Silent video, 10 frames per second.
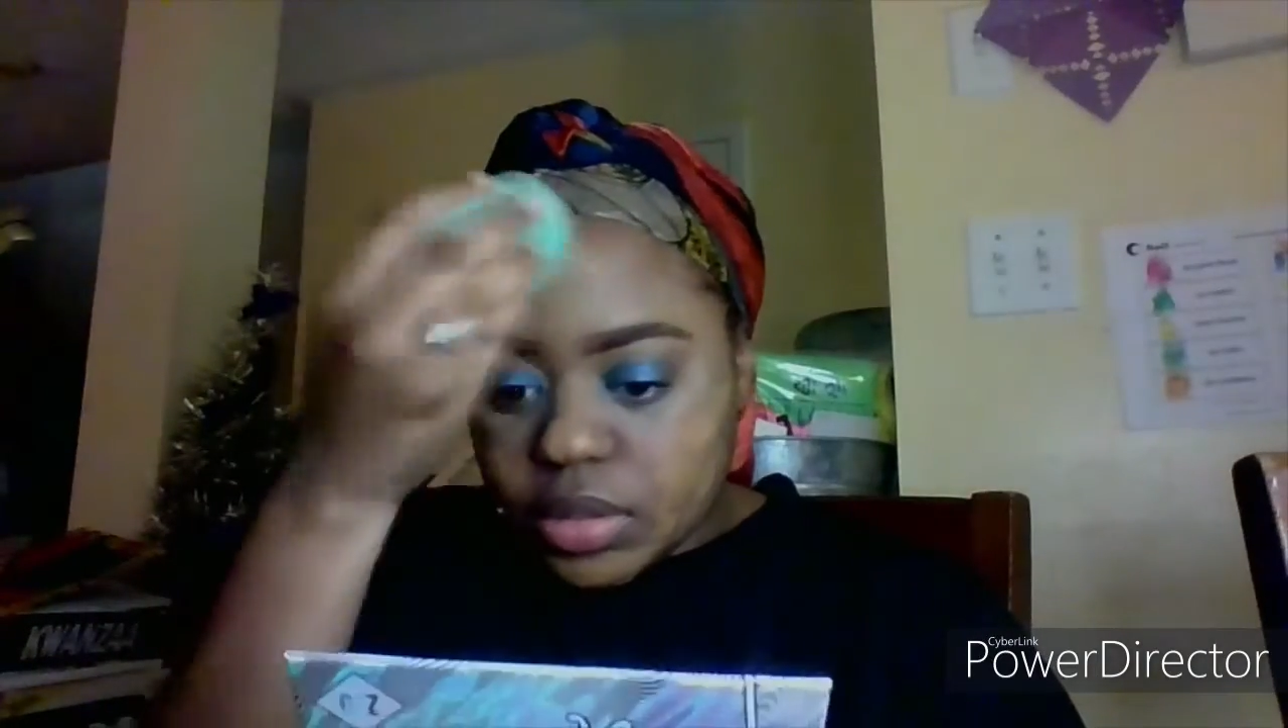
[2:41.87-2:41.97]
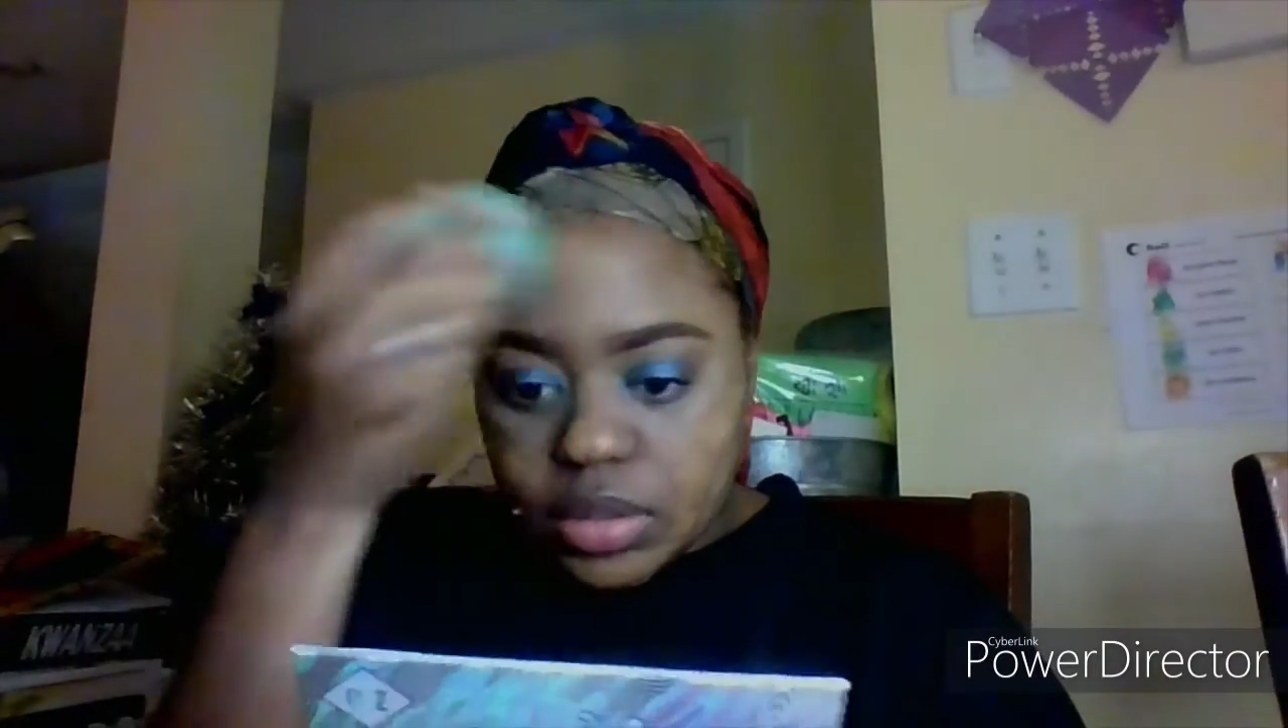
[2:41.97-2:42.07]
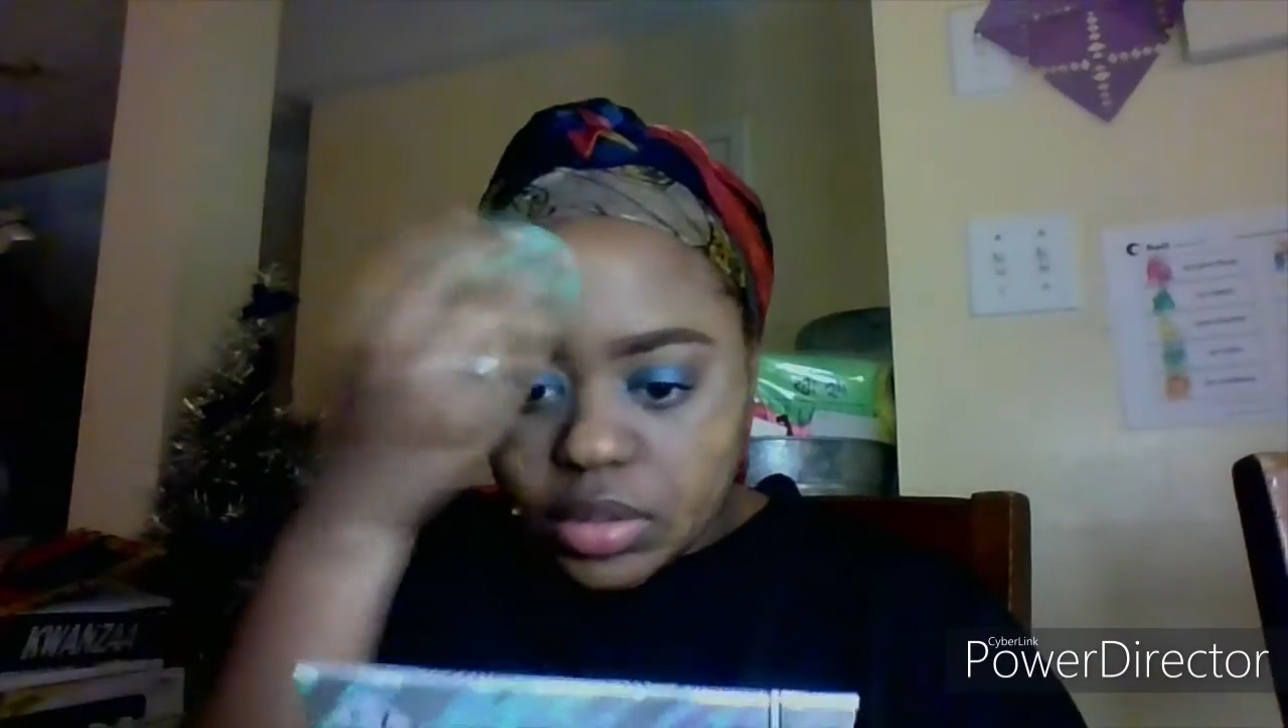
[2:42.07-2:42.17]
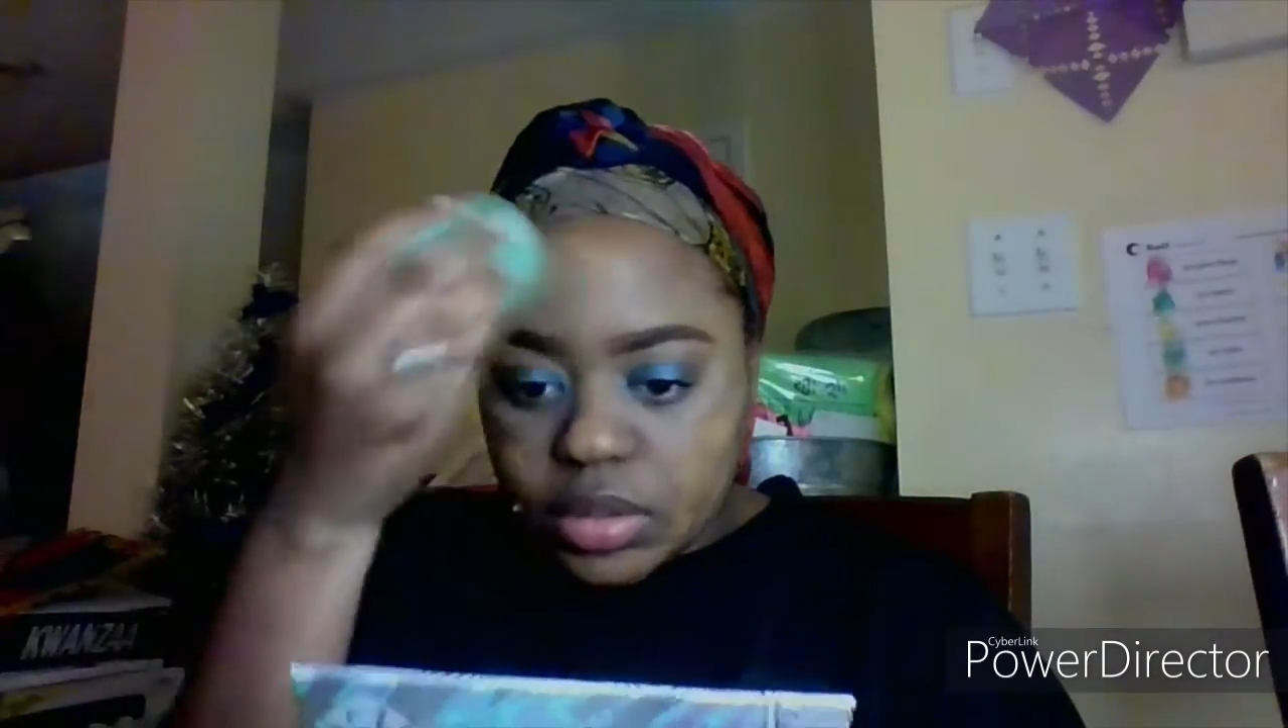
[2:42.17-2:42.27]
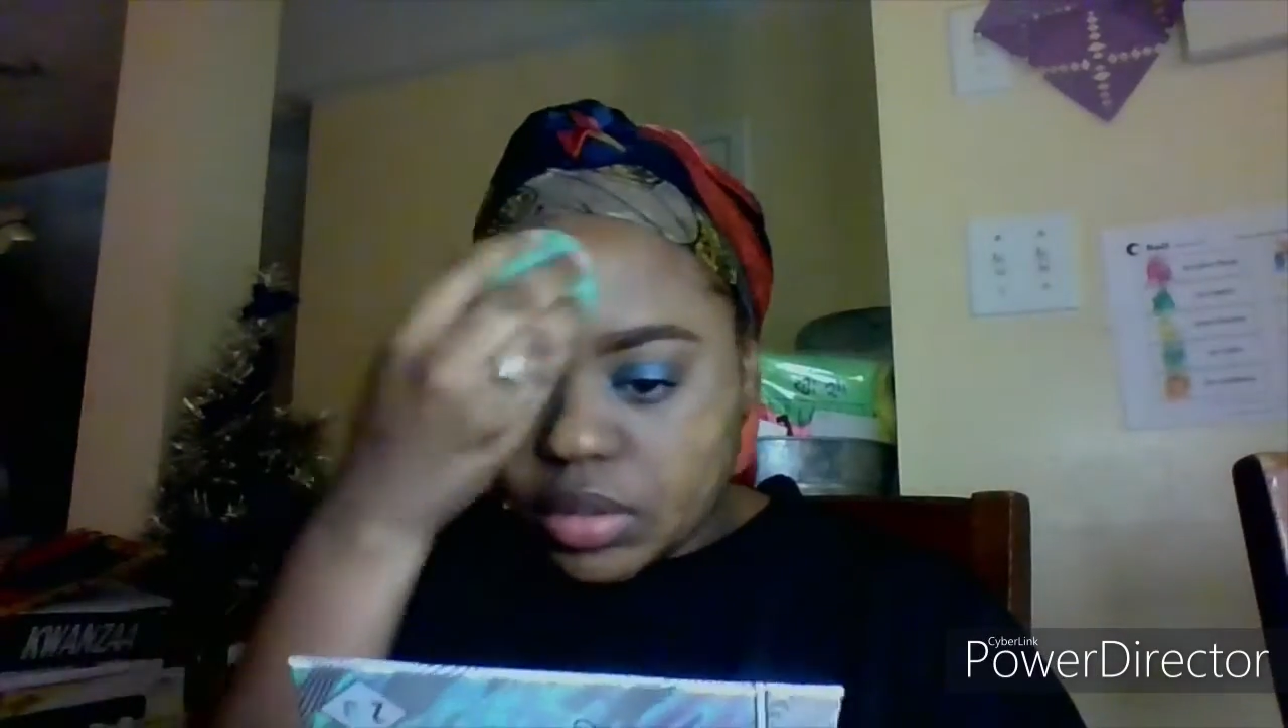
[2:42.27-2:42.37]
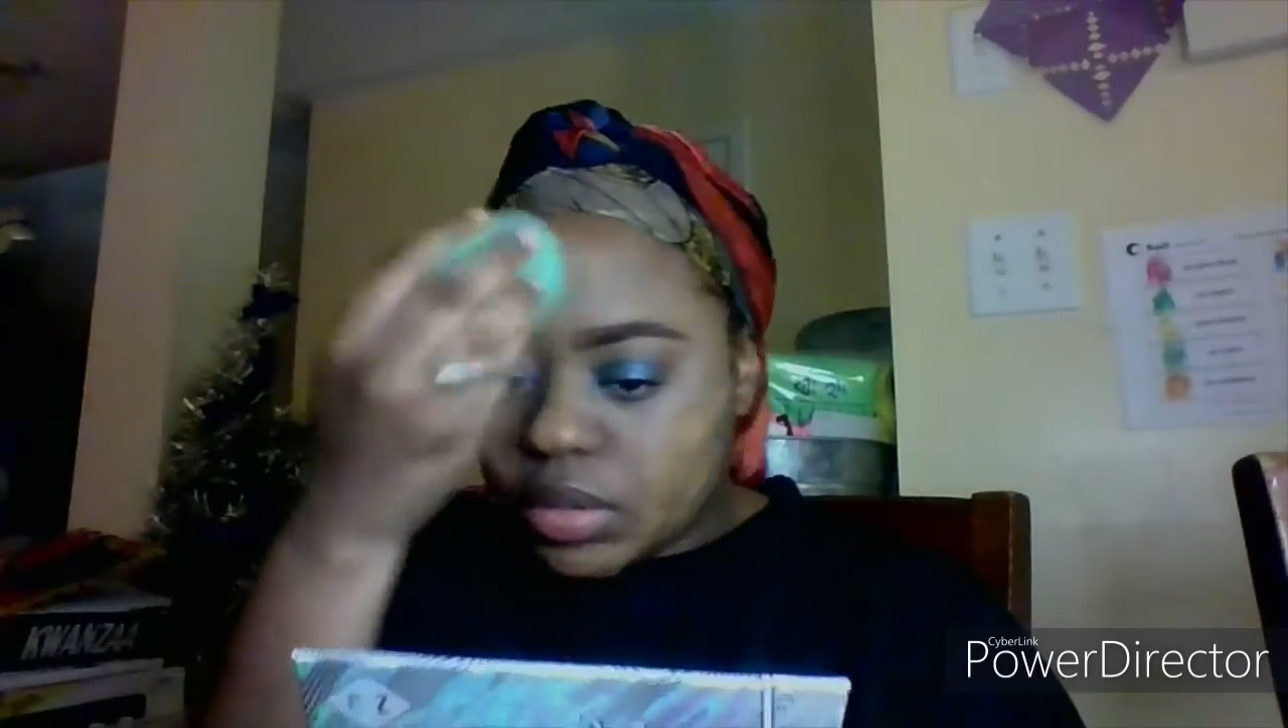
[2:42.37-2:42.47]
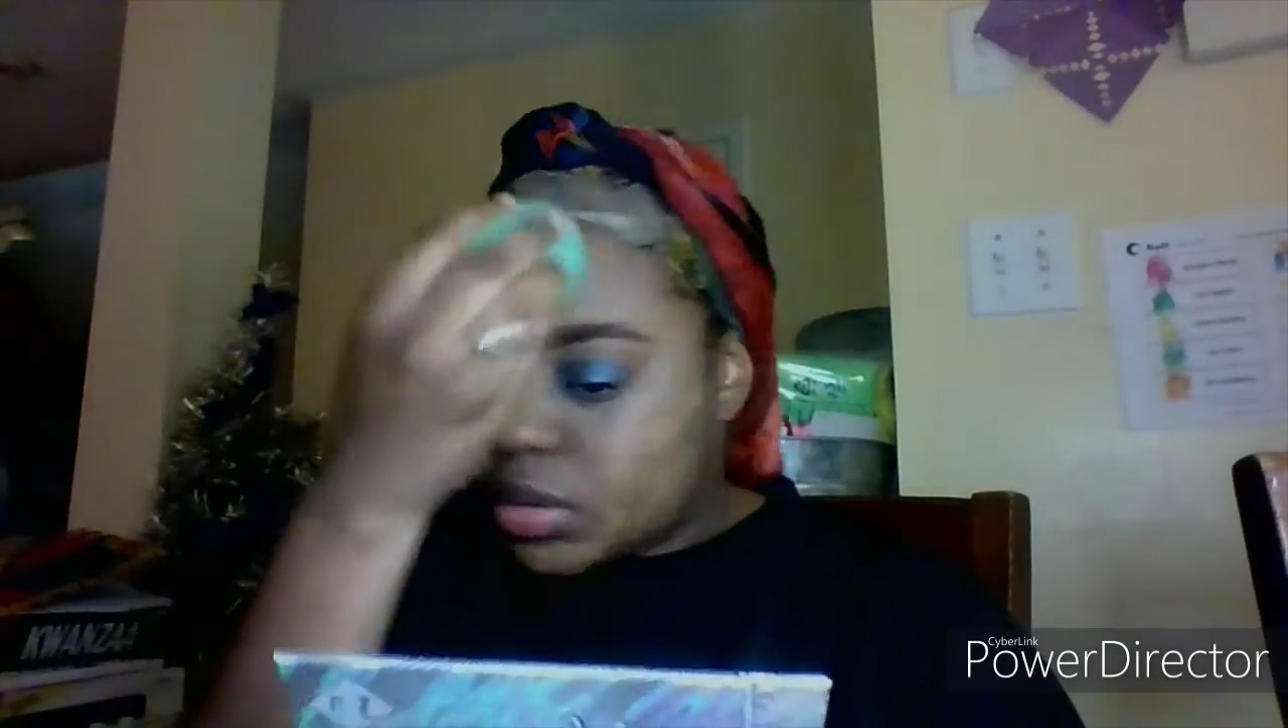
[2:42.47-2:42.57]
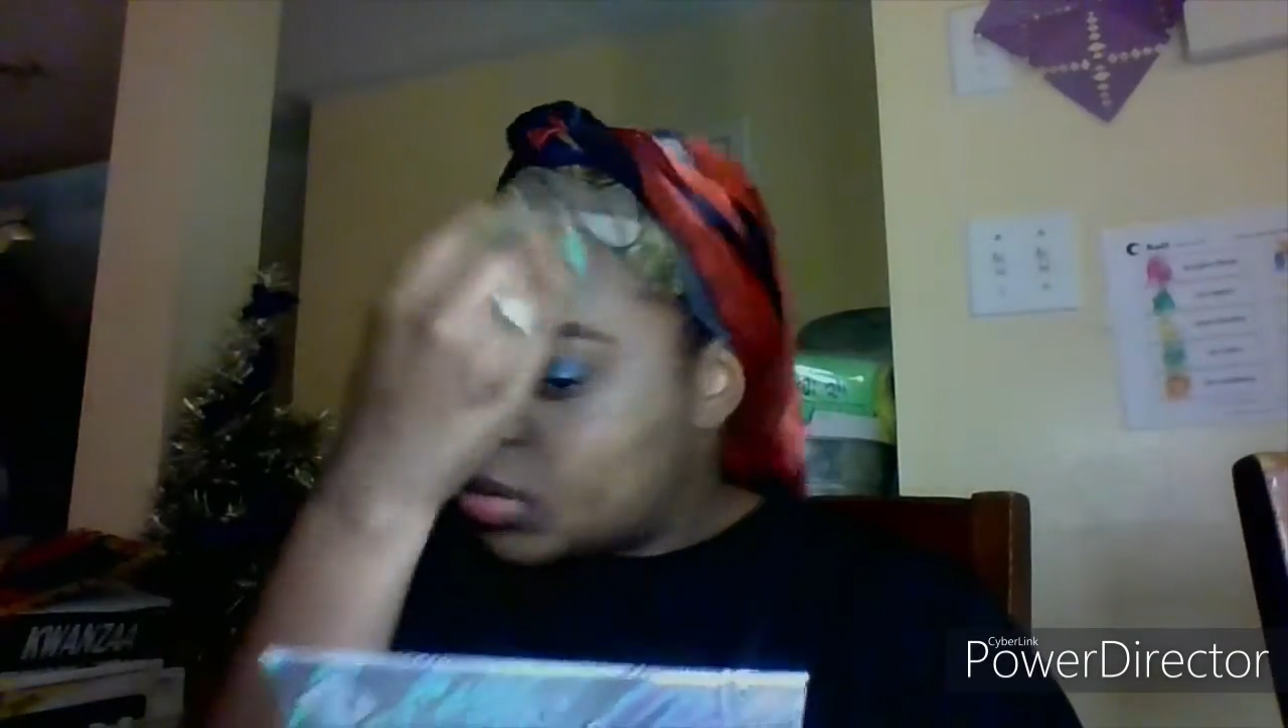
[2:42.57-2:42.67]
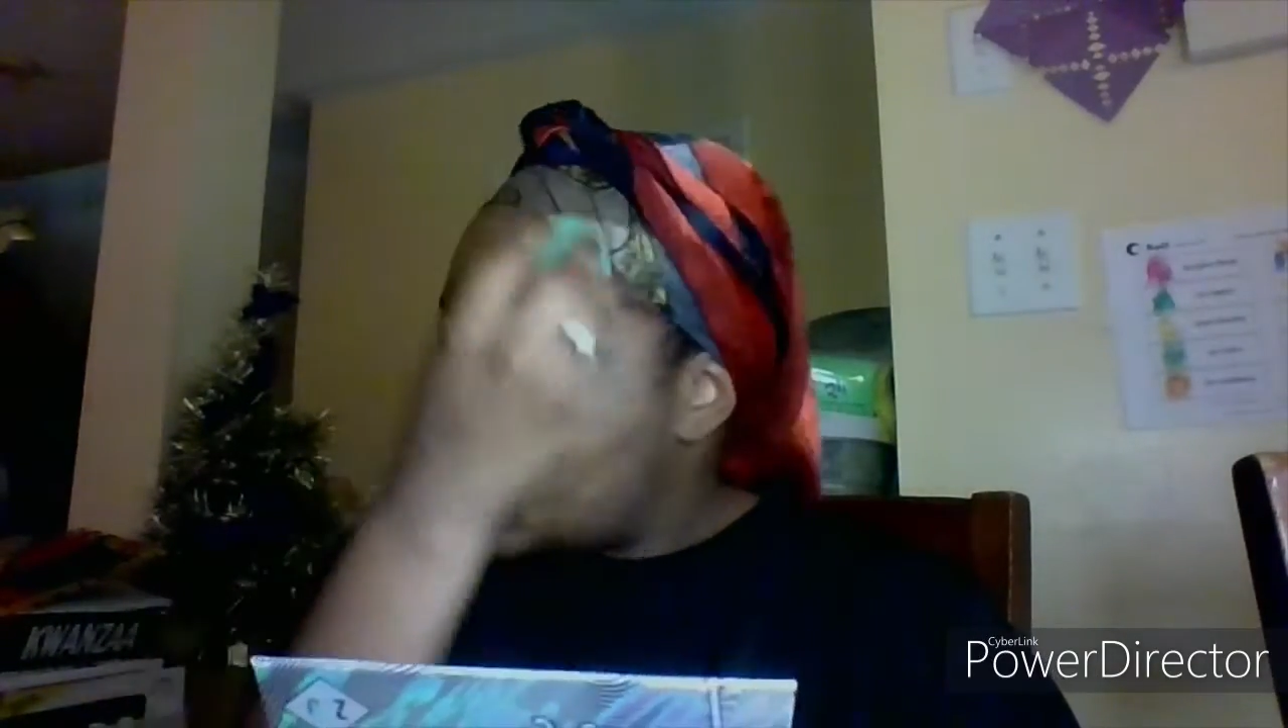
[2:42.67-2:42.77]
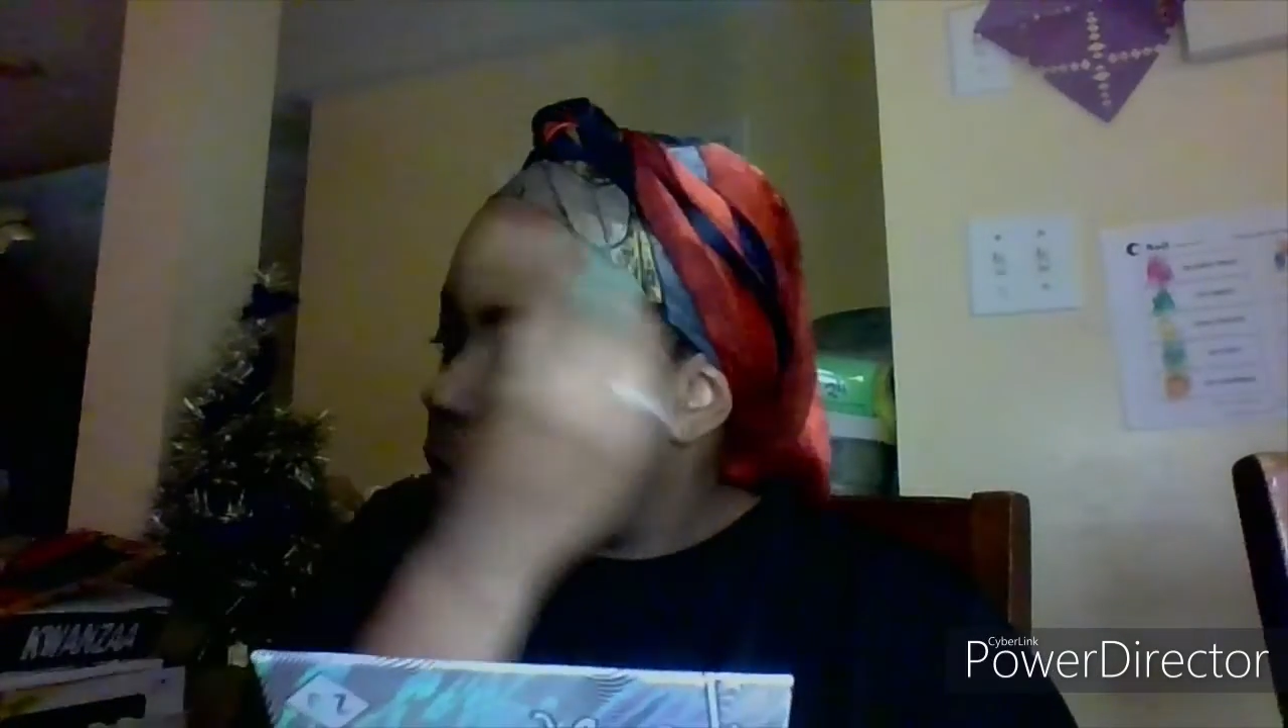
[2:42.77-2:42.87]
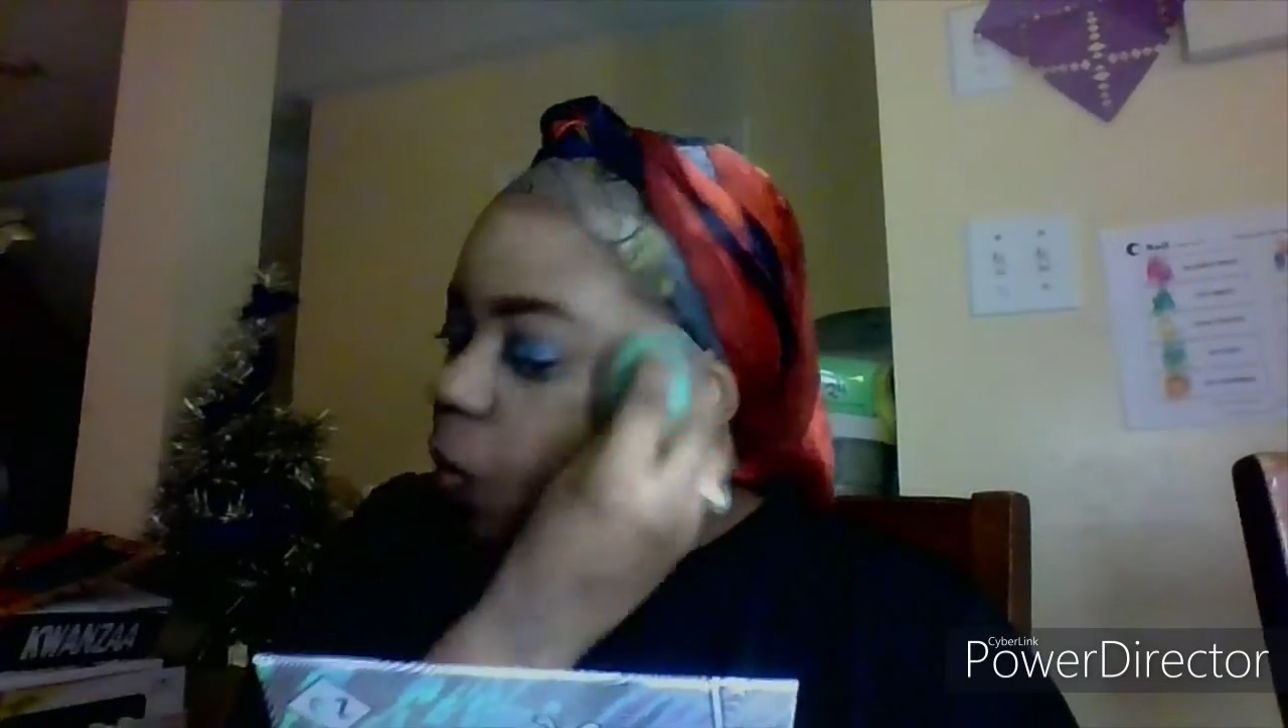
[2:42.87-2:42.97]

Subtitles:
commission links,